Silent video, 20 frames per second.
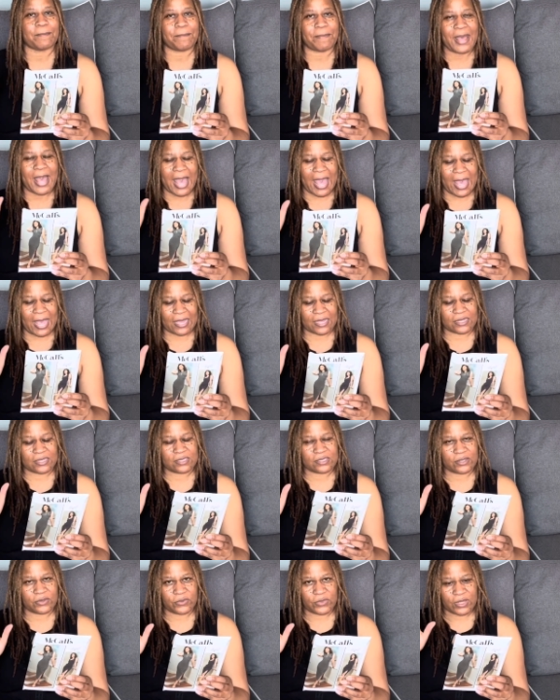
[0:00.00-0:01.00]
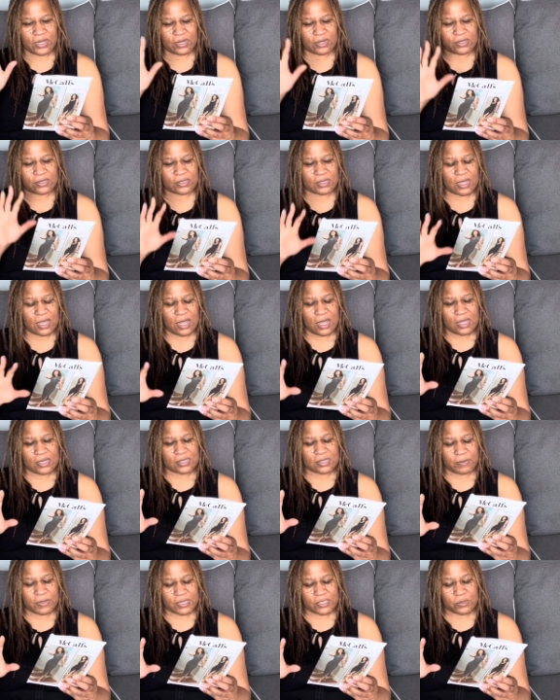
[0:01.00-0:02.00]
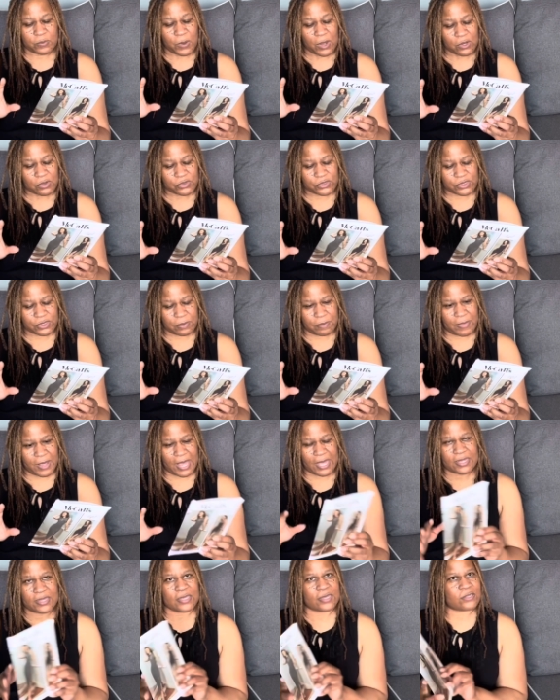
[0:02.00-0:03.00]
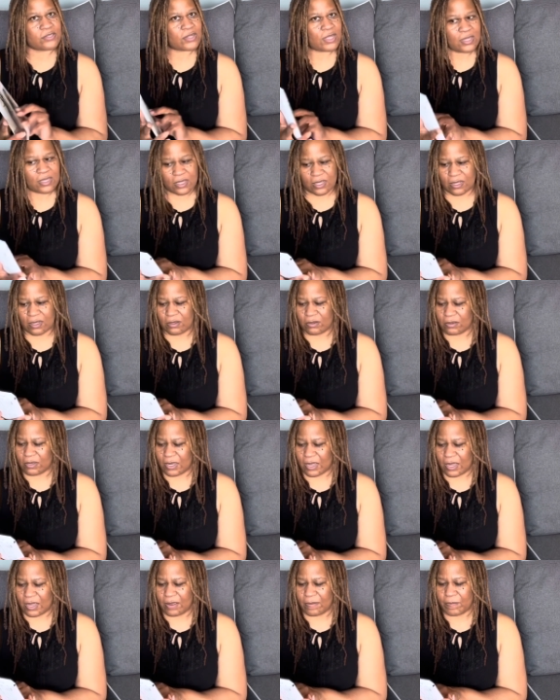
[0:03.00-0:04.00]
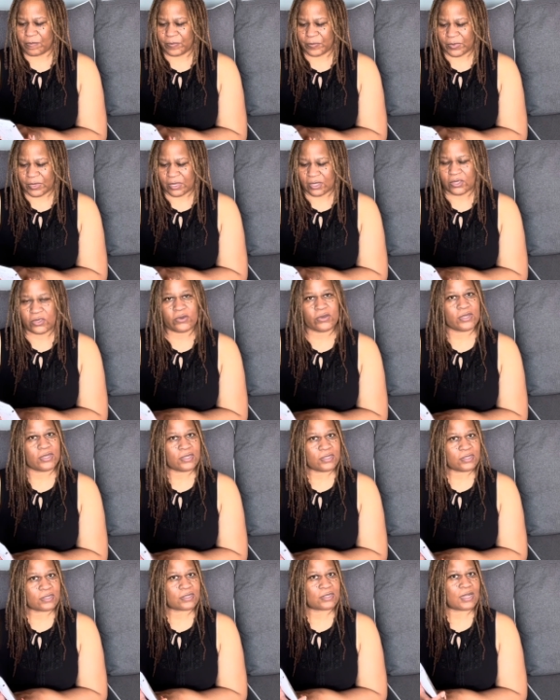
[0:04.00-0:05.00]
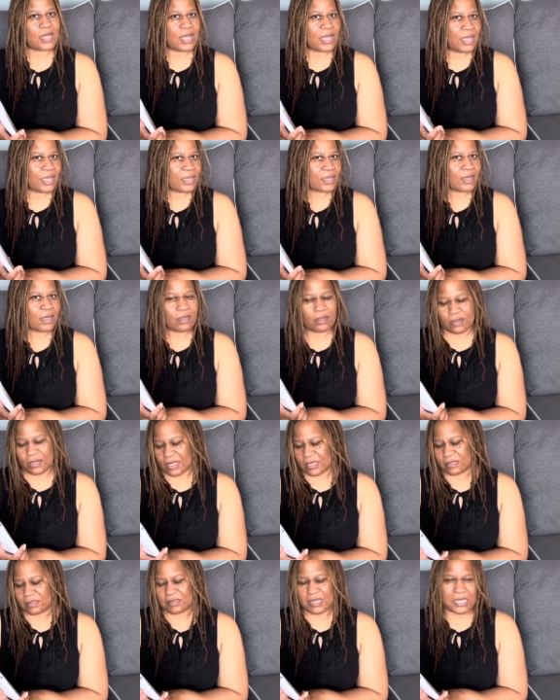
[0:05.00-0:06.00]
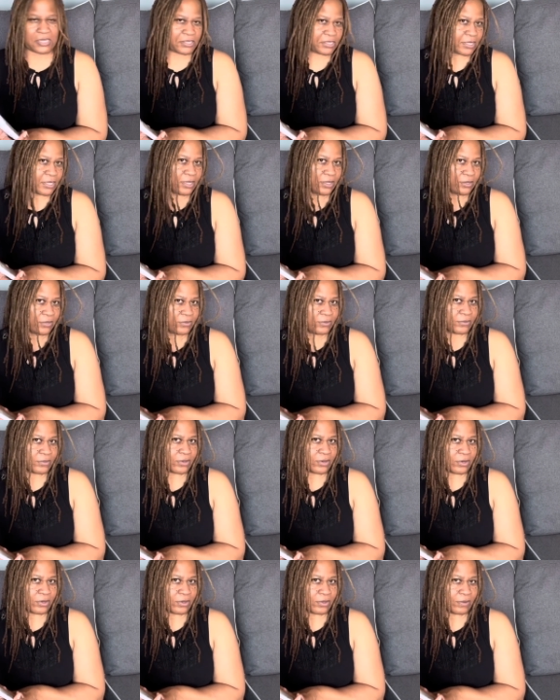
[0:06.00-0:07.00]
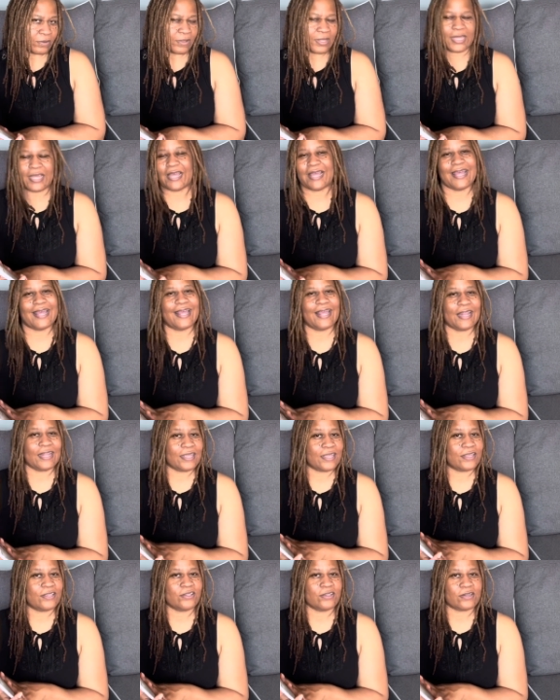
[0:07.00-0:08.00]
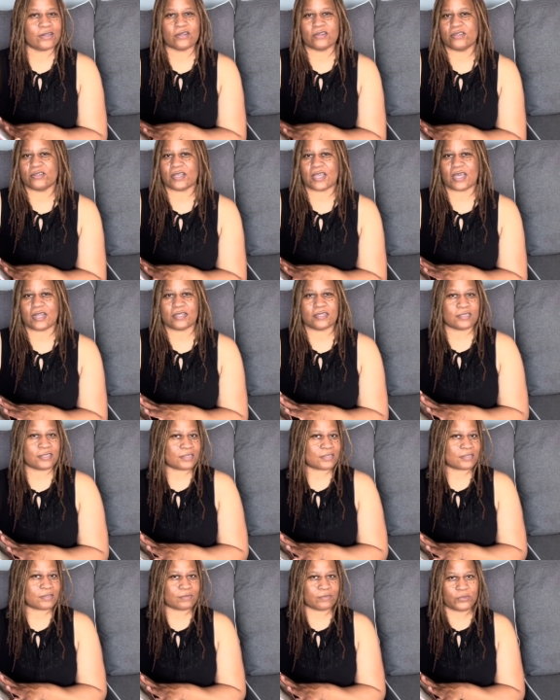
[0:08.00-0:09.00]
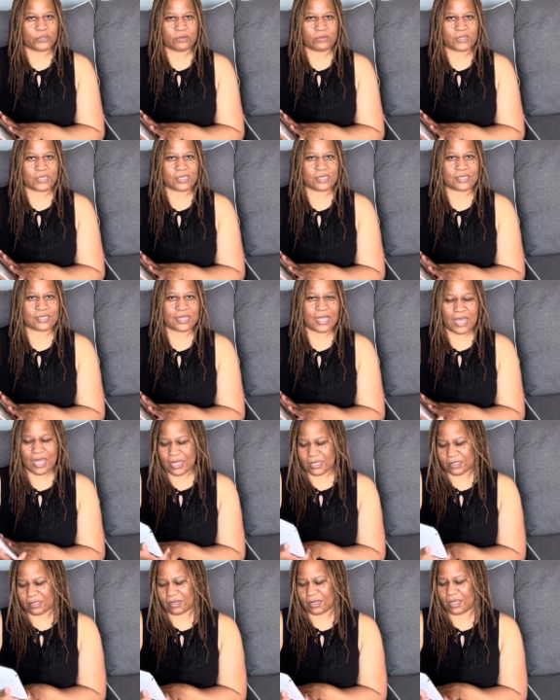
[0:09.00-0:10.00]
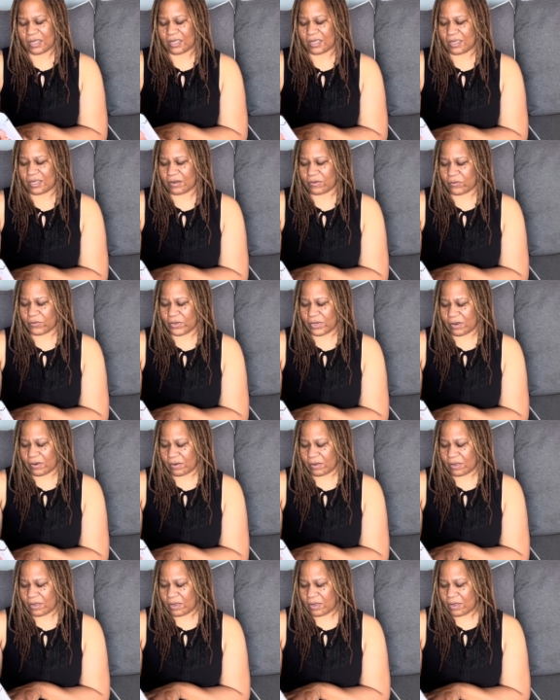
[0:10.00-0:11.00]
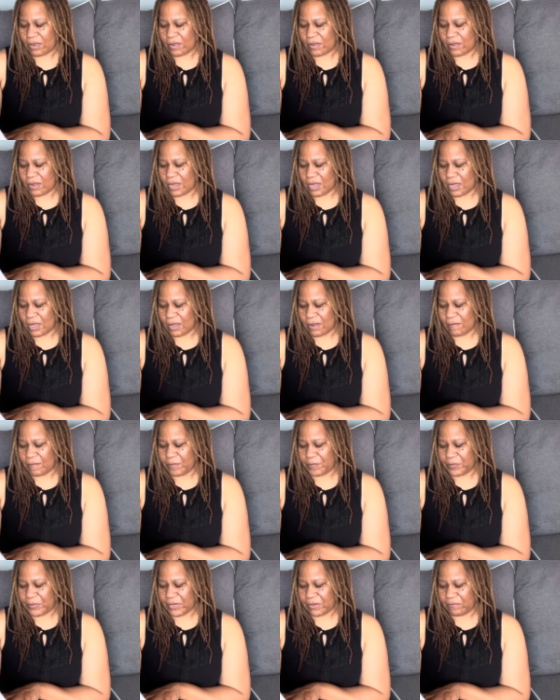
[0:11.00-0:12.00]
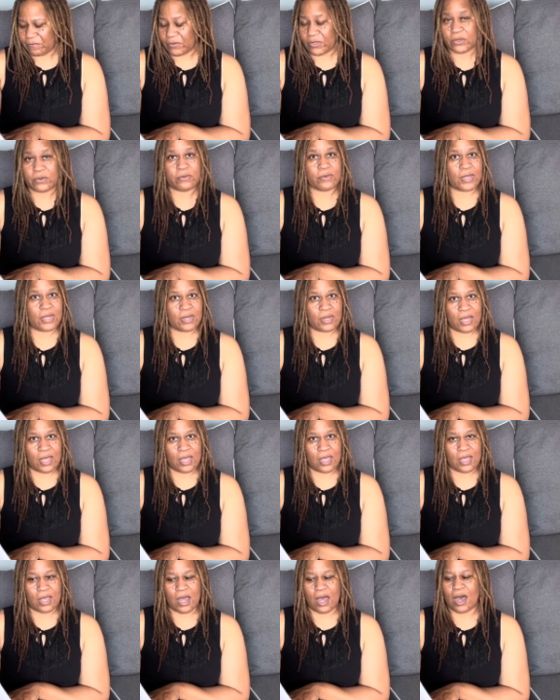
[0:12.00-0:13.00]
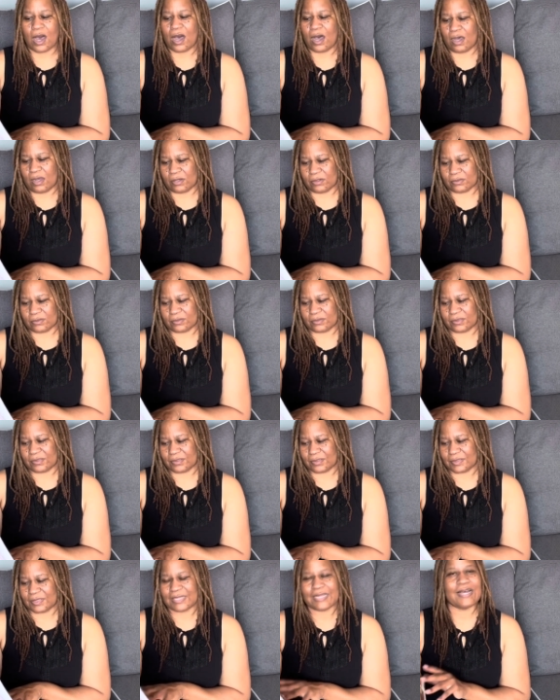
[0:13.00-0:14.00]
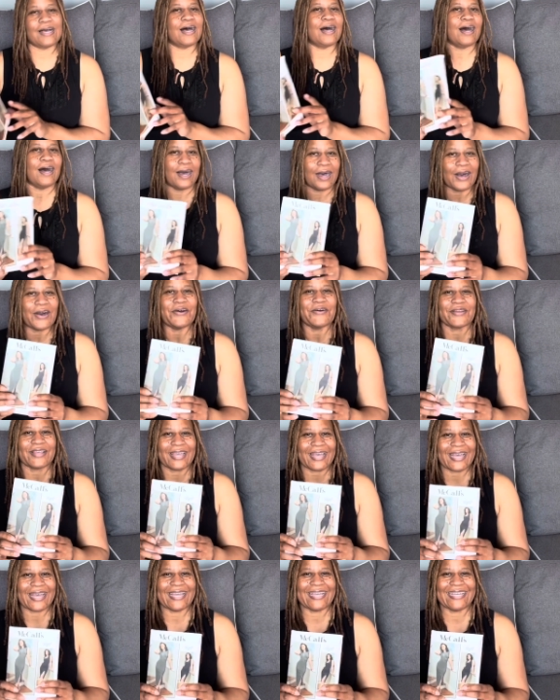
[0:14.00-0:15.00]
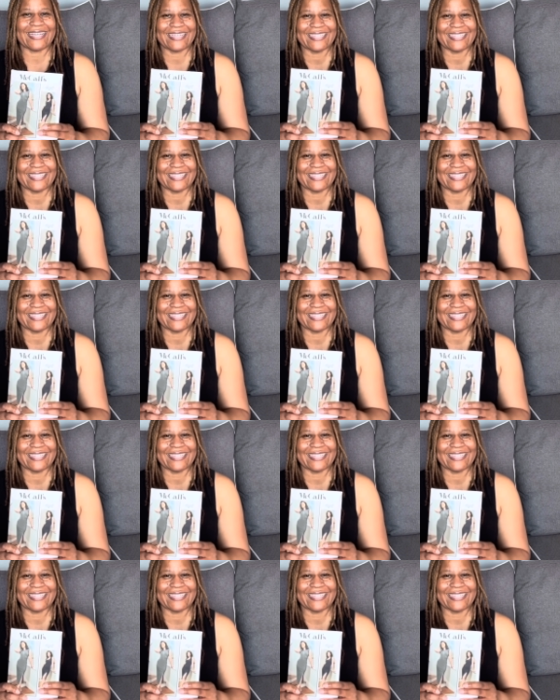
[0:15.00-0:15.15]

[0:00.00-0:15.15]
back. So there's some exposure back there. So I thought, okay, you can look like, oh, that's cute, girl. And then, you know, you kind of just move to the side so they can get a rear view and like, oh, okay.